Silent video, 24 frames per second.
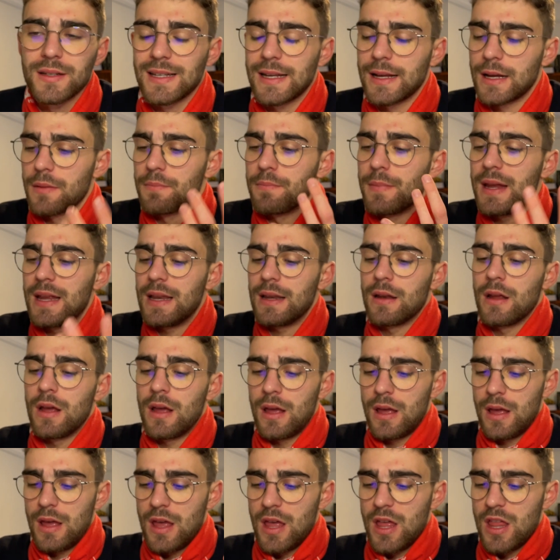It can mean
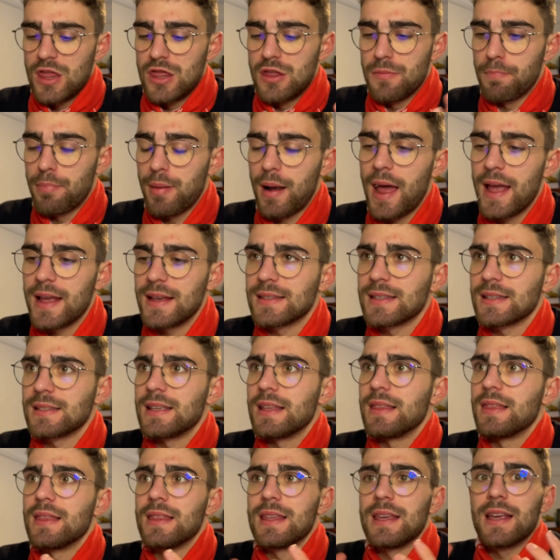the place as
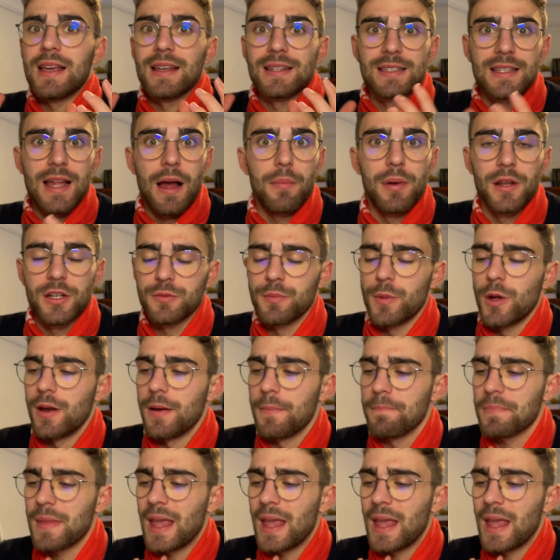in the establishment.